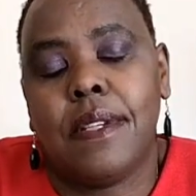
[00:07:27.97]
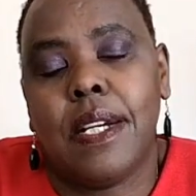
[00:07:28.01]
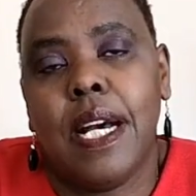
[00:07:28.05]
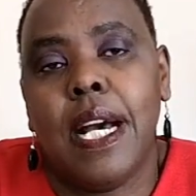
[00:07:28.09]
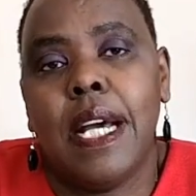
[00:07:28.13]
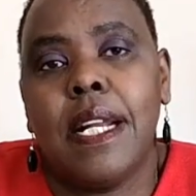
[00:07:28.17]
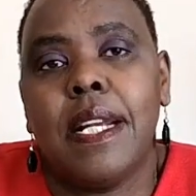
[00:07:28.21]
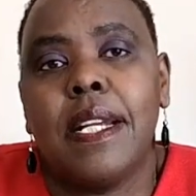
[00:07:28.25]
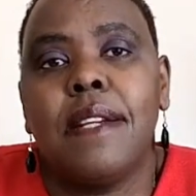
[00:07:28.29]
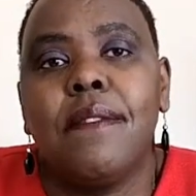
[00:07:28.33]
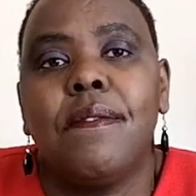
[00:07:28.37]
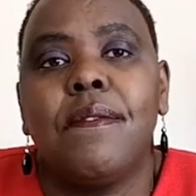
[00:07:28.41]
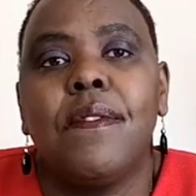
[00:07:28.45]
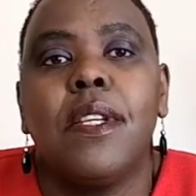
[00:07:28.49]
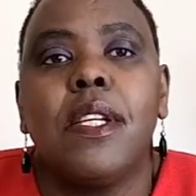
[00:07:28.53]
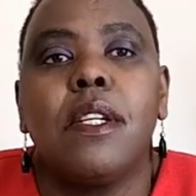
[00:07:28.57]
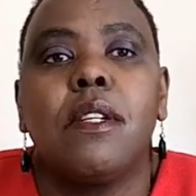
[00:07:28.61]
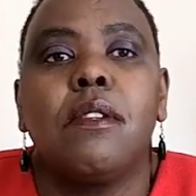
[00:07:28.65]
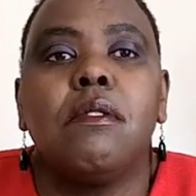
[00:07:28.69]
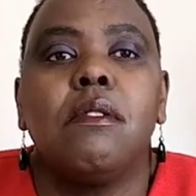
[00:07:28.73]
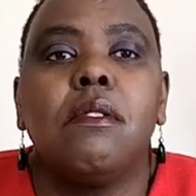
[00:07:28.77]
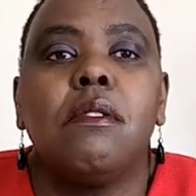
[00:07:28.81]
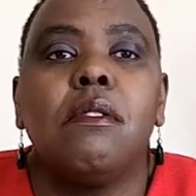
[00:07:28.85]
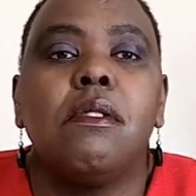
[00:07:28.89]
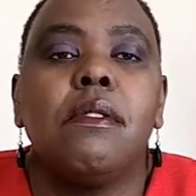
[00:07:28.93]
And if they
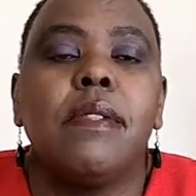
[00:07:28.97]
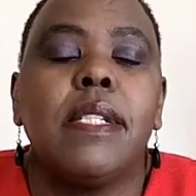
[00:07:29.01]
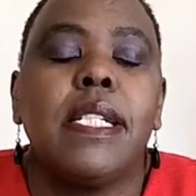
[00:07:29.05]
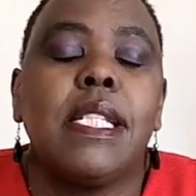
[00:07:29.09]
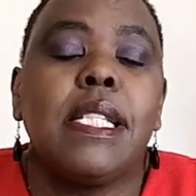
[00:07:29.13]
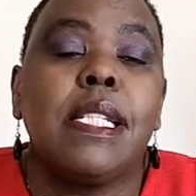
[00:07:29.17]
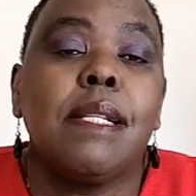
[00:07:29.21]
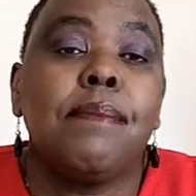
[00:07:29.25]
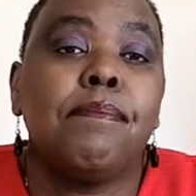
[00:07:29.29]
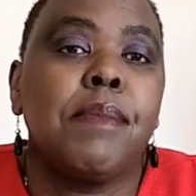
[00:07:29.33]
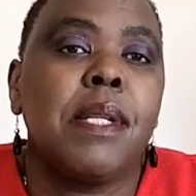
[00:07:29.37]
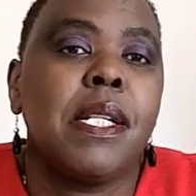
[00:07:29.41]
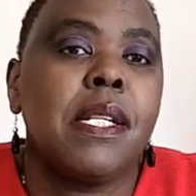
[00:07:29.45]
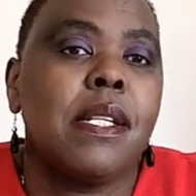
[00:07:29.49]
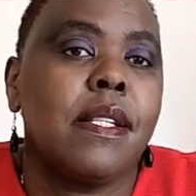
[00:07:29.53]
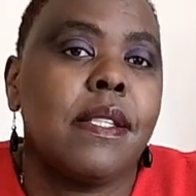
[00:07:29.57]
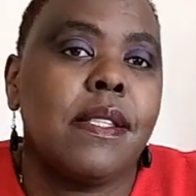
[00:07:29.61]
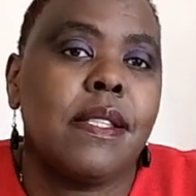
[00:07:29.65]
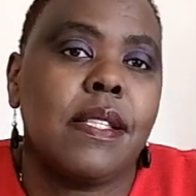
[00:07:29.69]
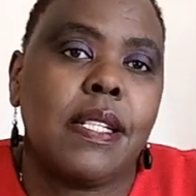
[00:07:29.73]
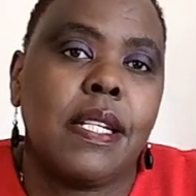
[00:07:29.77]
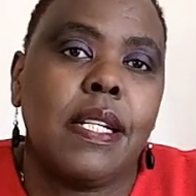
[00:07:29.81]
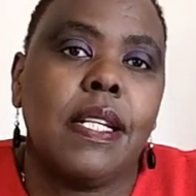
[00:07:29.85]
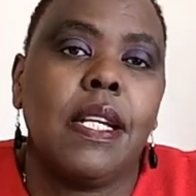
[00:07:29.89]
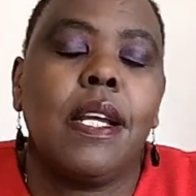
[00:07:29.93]
could do it
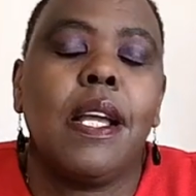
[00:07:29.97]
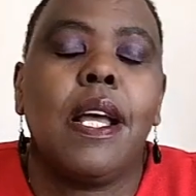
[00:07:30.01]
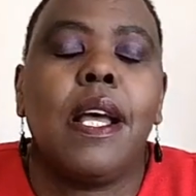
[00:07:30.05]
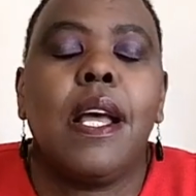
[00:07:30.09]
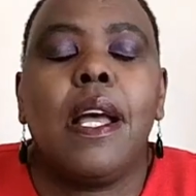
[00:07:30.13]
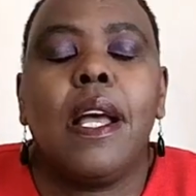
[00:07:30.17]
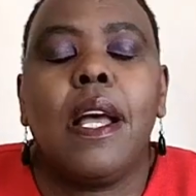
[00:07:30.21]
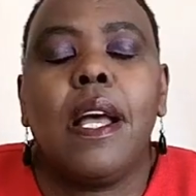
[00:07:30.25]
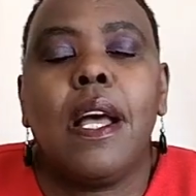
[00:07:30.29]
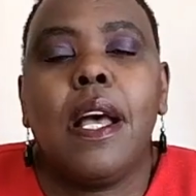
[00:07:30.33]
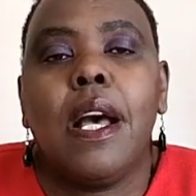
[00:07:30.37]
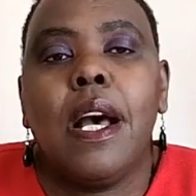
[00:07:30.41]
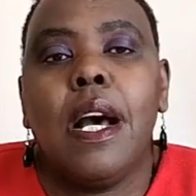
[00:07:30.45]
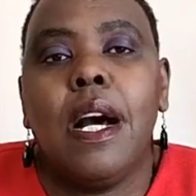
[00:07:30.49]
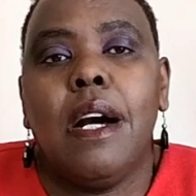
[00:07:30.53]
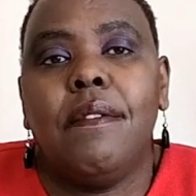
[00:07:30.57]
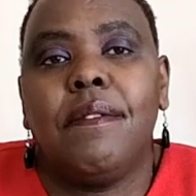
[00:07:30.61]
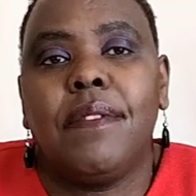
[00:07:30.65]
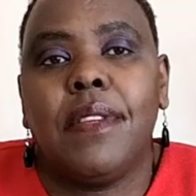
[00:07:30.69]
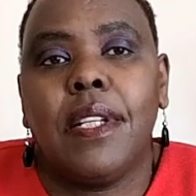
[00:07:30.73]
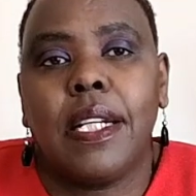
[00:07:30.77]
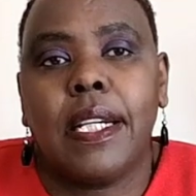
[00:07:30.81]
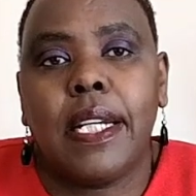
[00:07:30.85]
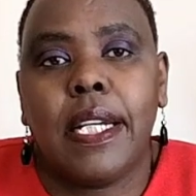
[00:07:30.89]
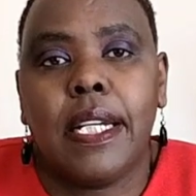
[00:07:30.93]
immediately
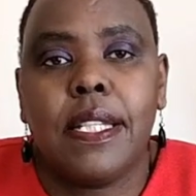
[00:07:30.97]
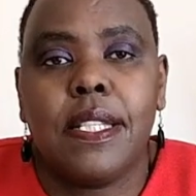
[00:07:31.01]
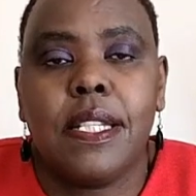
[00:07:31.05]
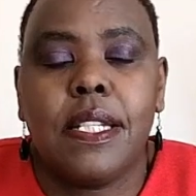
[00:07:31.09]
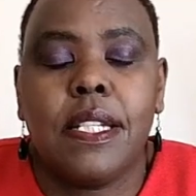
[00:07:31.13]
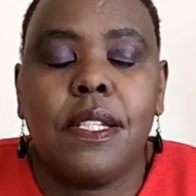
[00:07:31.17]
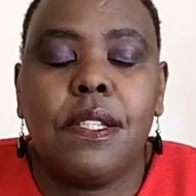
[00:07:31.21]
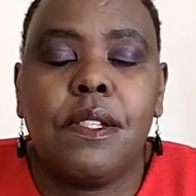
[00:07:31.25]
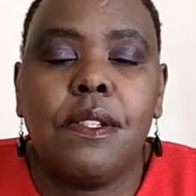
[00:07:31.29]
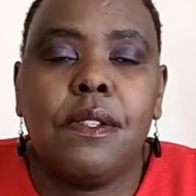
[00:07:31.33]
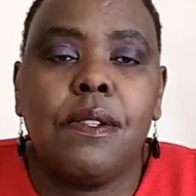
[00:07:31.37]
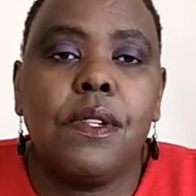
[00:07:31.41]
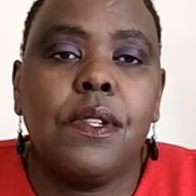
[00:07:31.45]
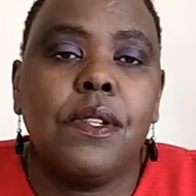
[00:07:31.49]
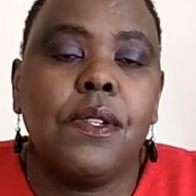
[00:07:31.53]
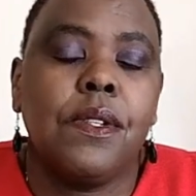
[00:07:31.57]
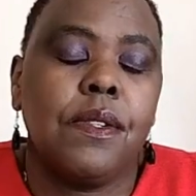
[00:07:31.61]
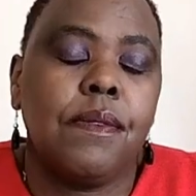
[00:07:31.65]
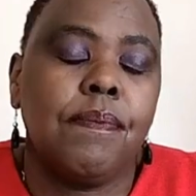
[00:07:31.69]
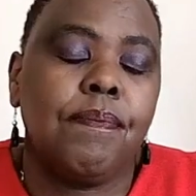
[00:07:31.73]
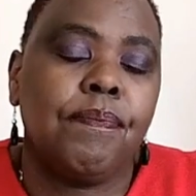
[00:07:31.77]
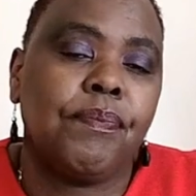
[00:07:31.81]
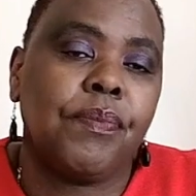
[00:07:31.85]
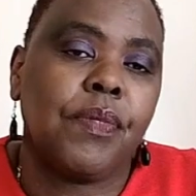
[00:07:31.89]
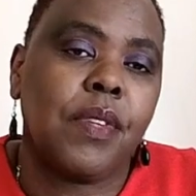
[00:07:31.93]
after getting to
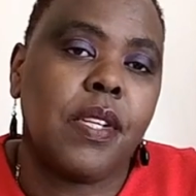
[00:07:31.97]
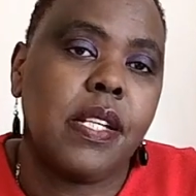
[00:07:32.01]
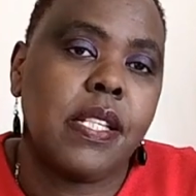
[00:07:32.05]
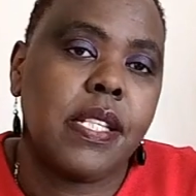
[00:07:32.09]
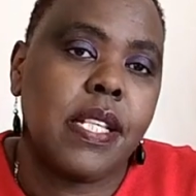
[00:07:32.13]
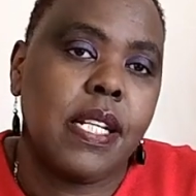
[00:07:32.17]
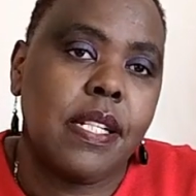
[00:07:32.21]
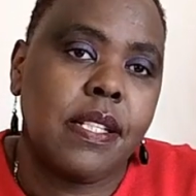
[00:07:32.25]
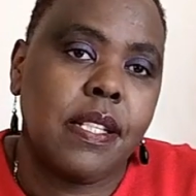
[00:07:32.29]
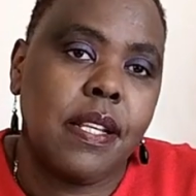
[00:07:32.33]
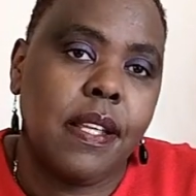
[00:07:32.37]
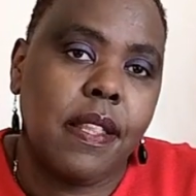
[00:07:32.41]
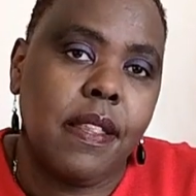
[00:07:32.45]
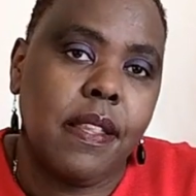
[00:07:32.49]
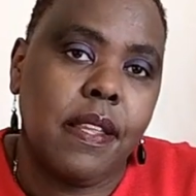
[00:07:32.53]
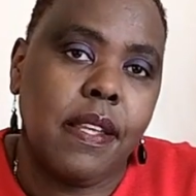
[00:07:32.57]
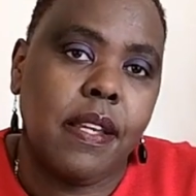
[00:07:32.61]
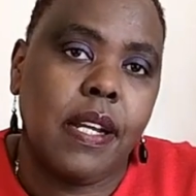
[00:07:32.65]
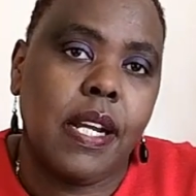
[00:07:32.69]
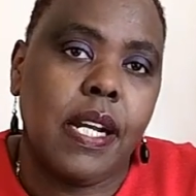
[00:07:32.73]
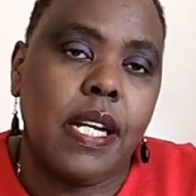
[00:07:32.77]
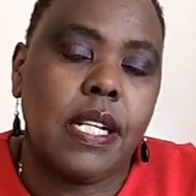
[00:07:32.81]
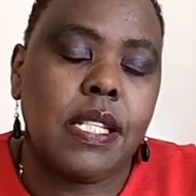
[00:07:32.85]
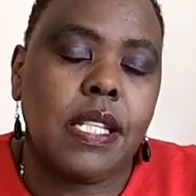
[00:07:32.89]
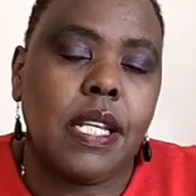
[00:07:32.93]
know such a
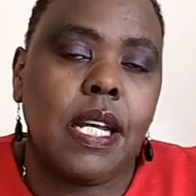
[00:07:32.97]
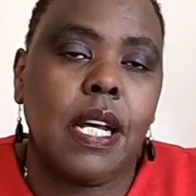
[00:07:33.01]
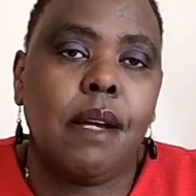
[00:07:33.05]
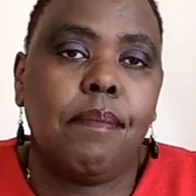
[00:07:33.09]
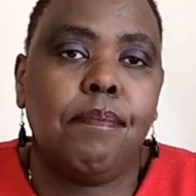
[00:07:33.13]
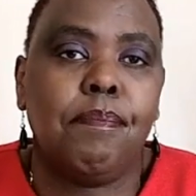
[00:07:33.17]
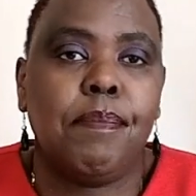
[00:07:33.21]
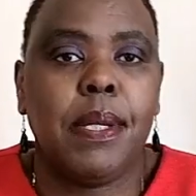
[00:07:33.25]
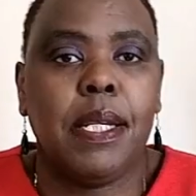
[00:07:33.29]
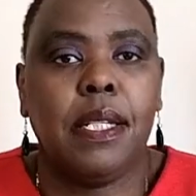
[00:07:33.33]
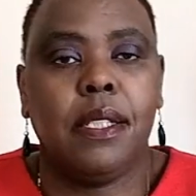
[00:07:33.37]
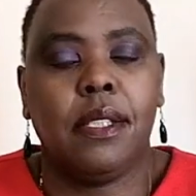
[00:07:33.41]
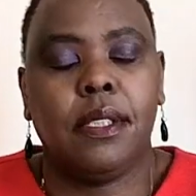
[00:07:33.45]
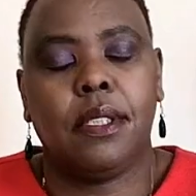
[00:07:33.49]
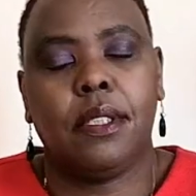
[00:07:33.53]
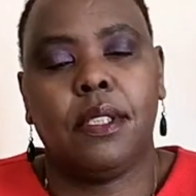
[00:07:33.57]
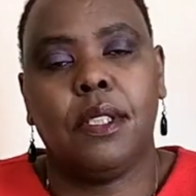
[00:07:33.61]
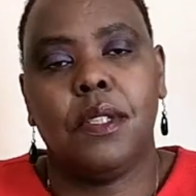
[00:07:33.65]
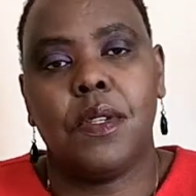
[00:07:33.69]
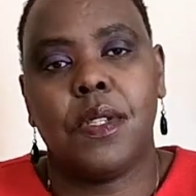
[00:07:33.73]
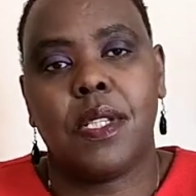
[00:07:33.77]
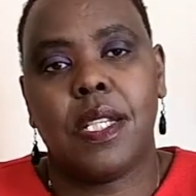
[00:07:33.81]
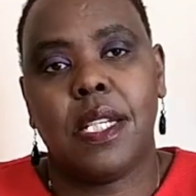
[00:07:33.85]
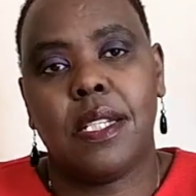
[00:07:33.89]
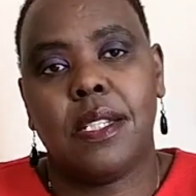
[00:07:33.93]
thing has happened
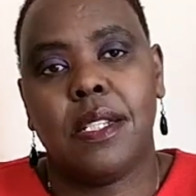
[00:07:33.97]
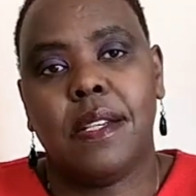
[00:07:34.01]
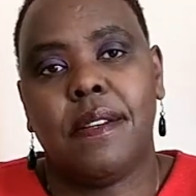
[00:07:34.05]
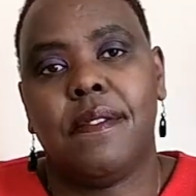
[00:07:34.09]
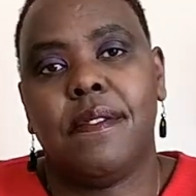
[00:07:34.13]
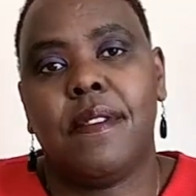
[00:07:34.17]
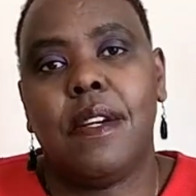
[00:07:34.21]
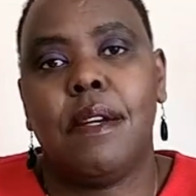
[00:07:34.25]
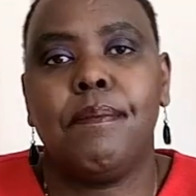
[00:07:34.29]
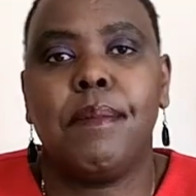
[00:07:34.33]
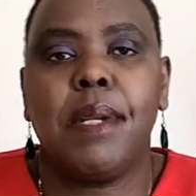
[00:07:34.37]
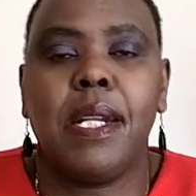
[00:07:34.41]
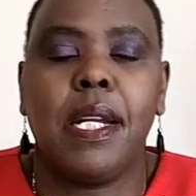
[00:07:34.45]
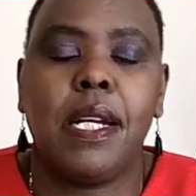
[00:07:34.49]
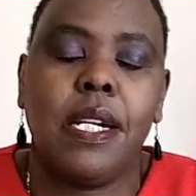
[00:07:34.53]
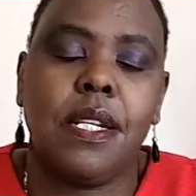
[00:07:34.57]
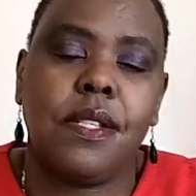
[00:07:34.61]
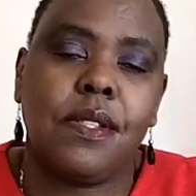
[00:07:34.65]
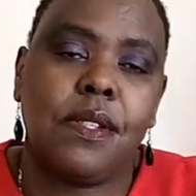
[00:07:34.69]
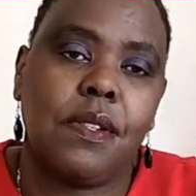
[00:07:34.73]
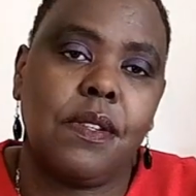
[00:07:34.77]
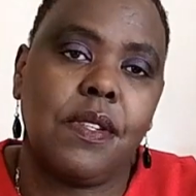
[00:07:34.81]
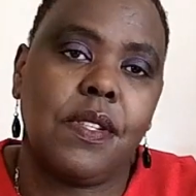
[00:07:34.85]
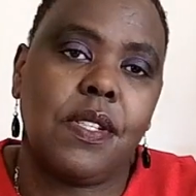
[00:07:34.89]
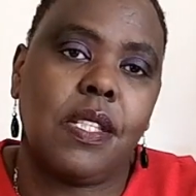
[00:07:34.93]
or such a family
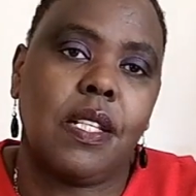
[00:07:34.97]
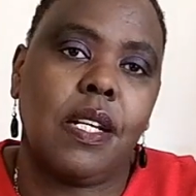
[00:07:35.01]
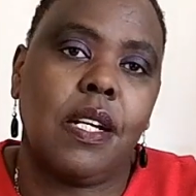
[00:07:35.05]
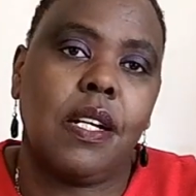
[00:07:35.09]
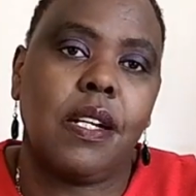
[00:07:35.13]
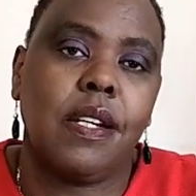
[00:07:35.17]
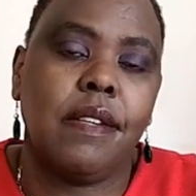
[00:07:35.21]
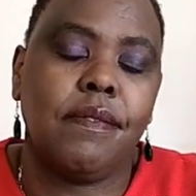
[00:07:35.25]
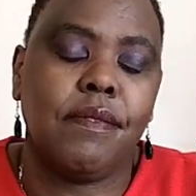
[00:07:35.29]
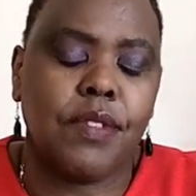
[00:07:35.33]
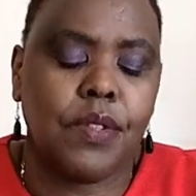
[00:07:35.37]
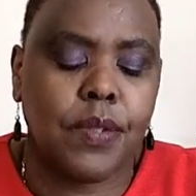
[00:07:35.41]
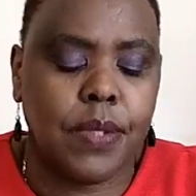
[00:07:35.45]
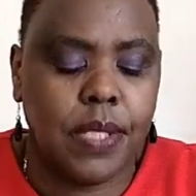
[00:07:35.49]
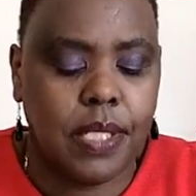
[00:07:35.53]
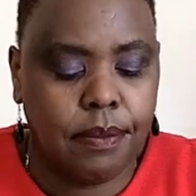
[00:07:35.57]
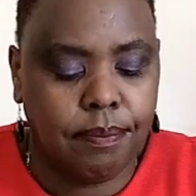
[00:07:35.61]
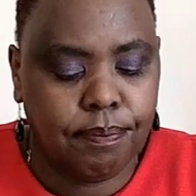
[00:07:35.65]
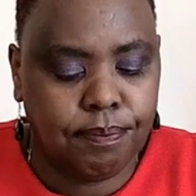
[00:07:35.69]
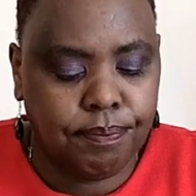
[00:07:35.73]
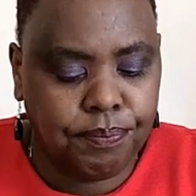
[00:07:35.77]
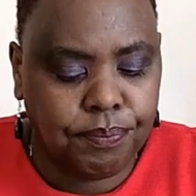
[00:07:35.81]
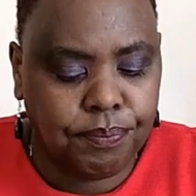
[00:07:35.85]
has lost a loved one,